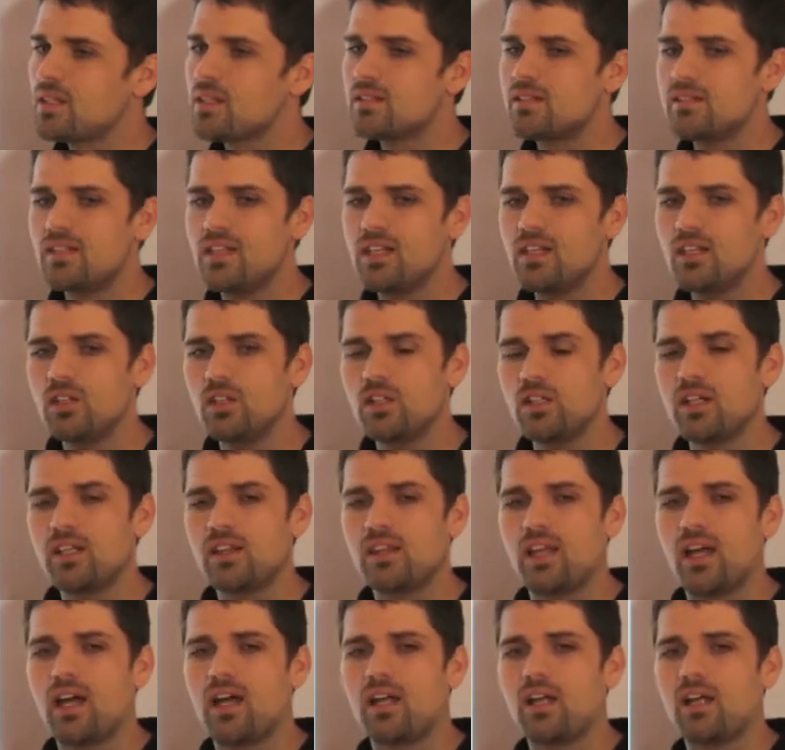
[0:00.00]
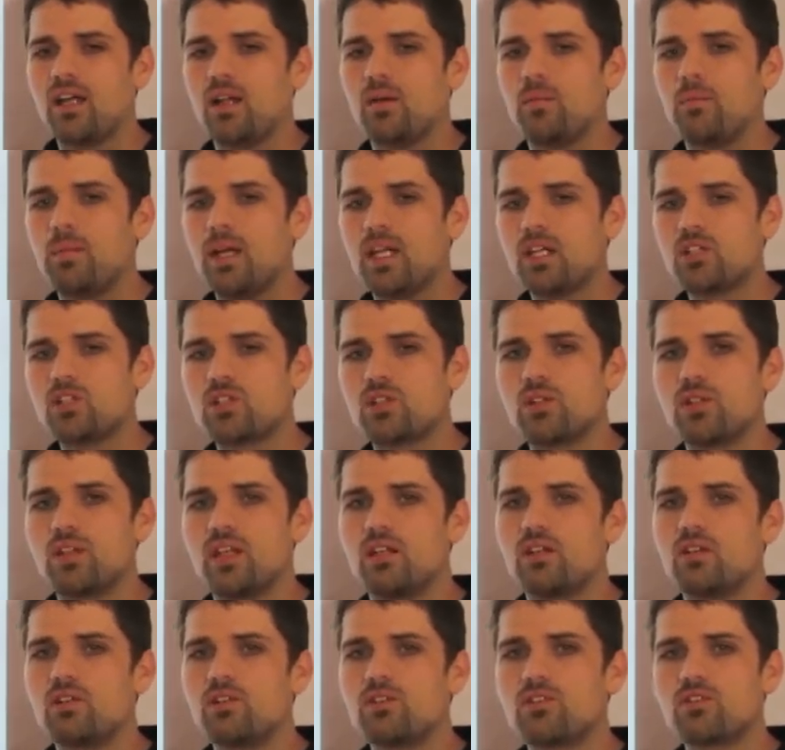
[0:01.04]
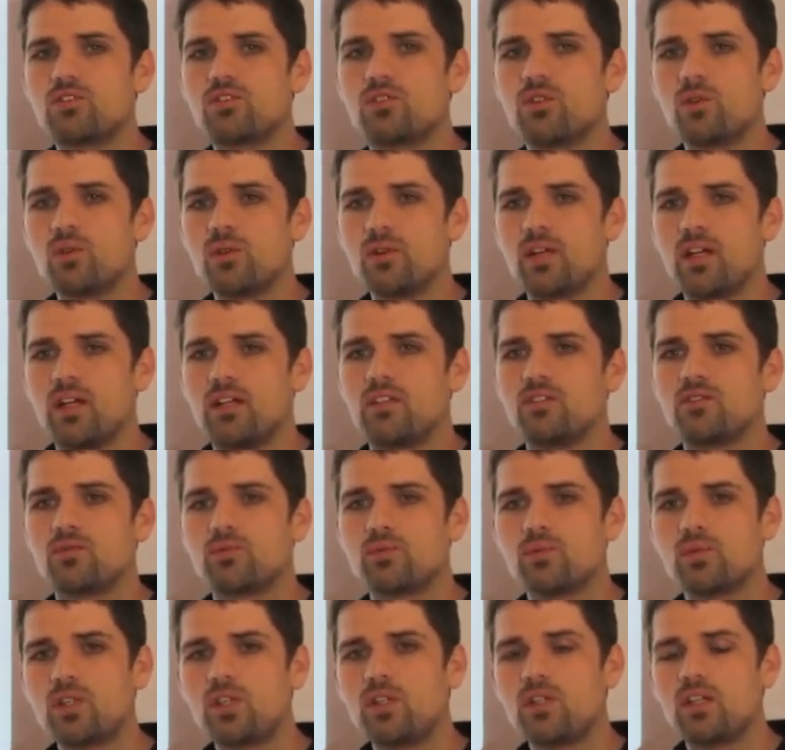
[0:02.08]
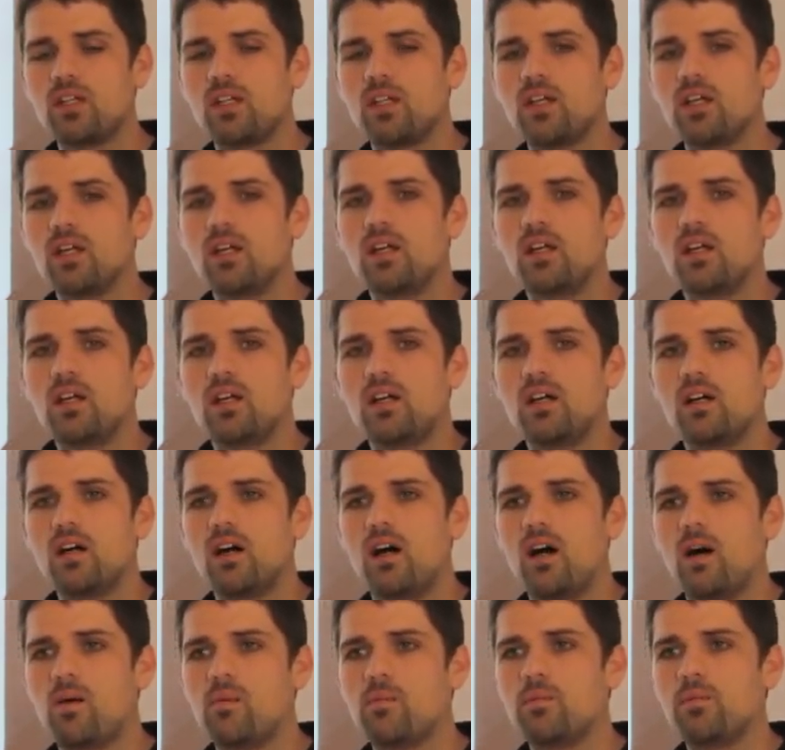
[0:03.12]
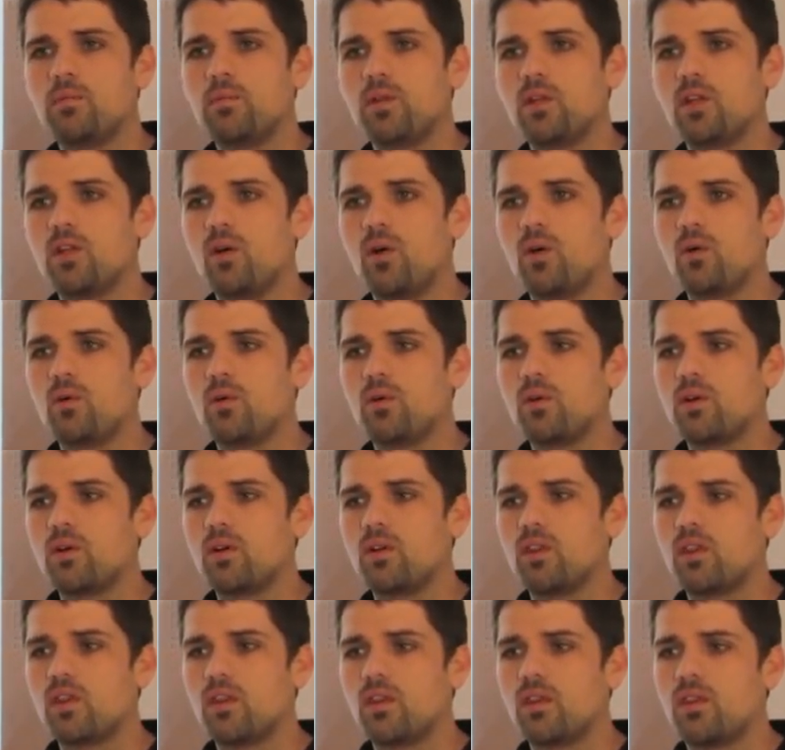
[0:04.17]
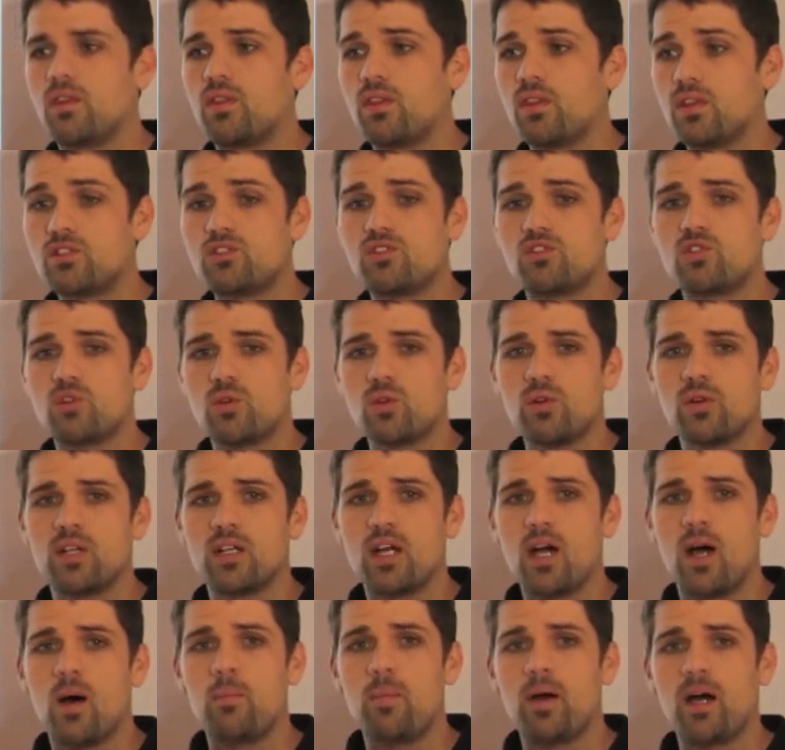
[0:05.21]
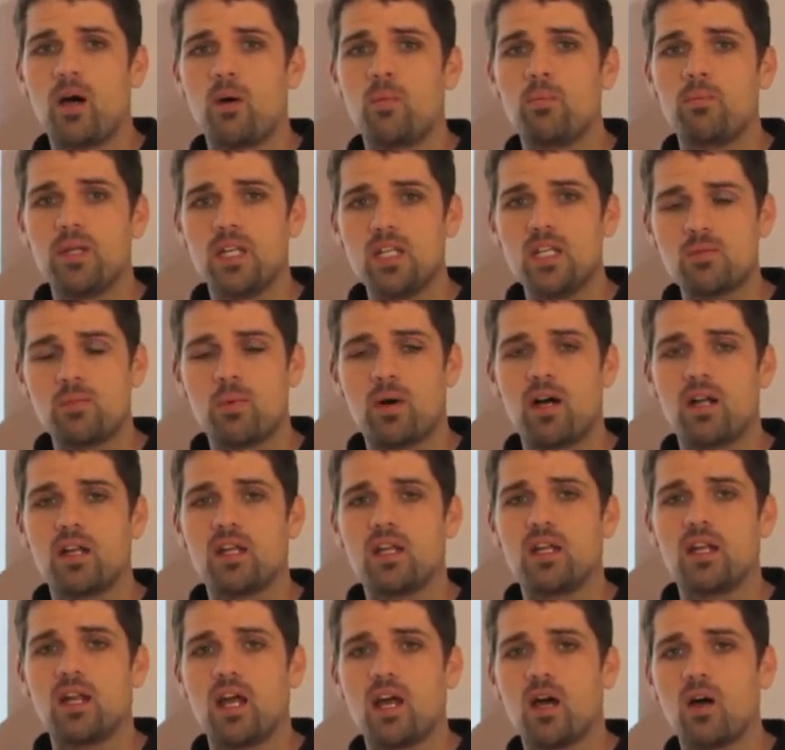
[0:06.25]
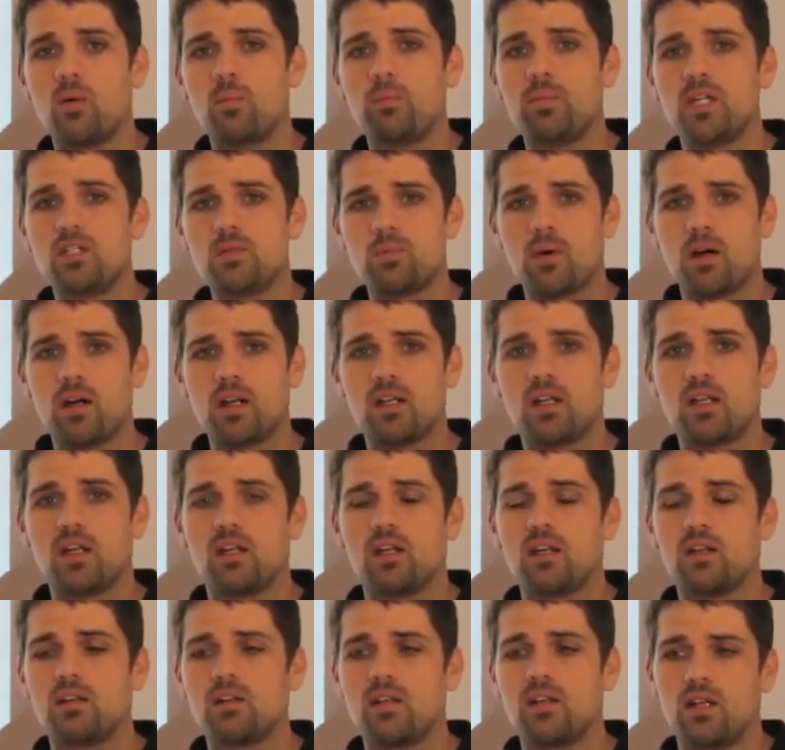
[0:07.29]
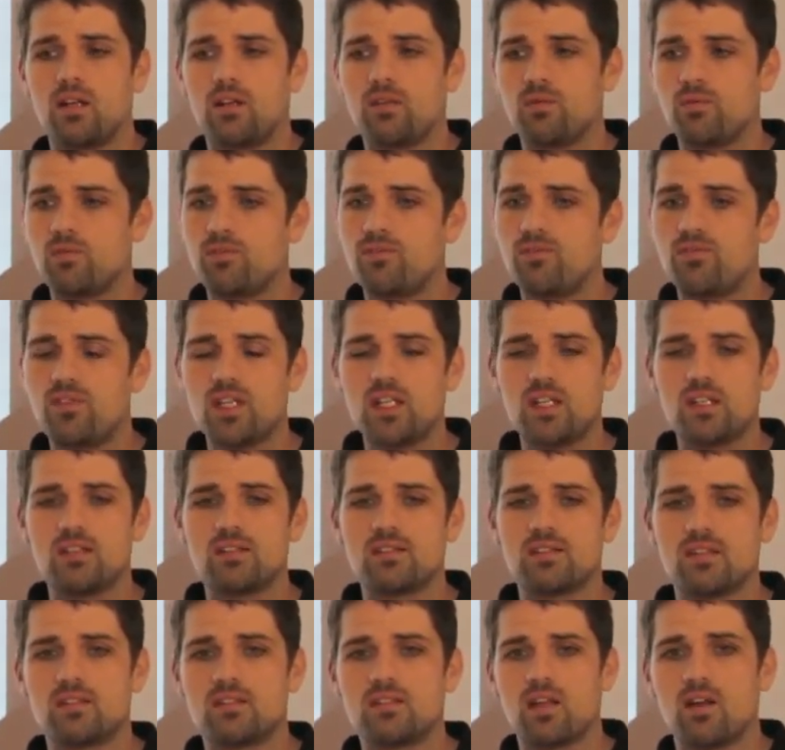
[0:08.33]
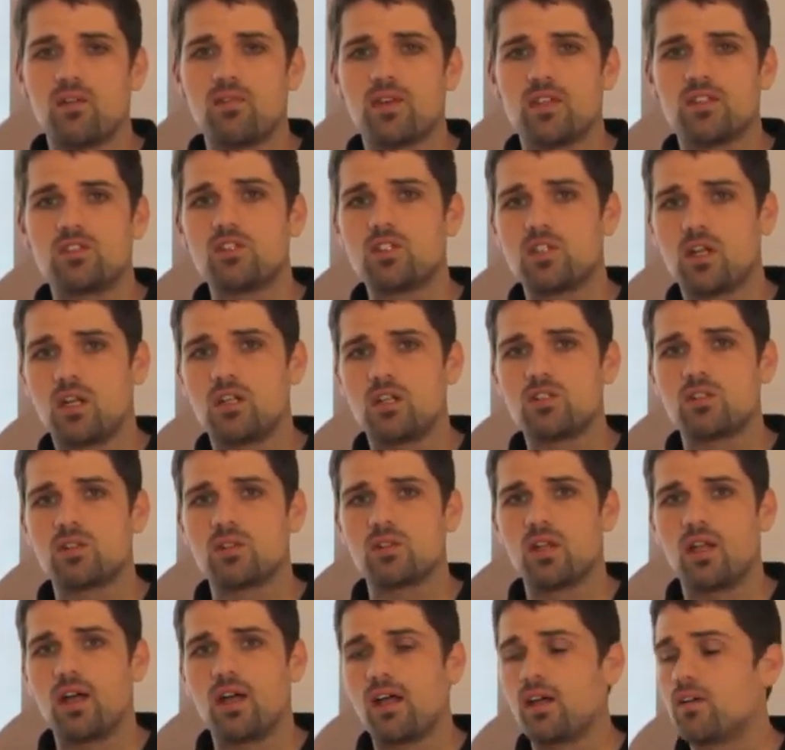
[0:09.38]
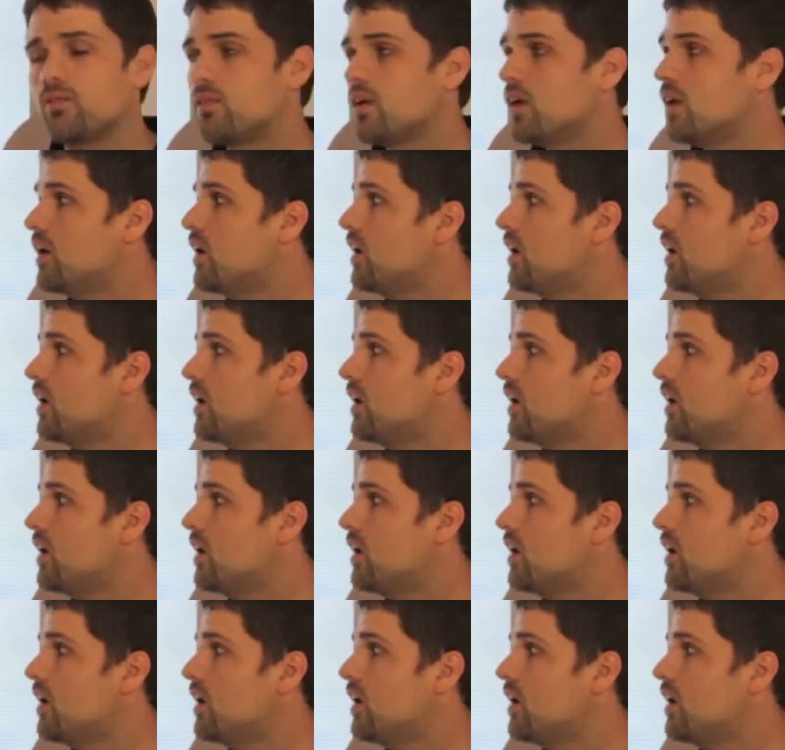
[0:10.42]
Take a look at that and make sure that your story is really, the story about Beachbody and how Beachbody and fitness and stuff has changed your life.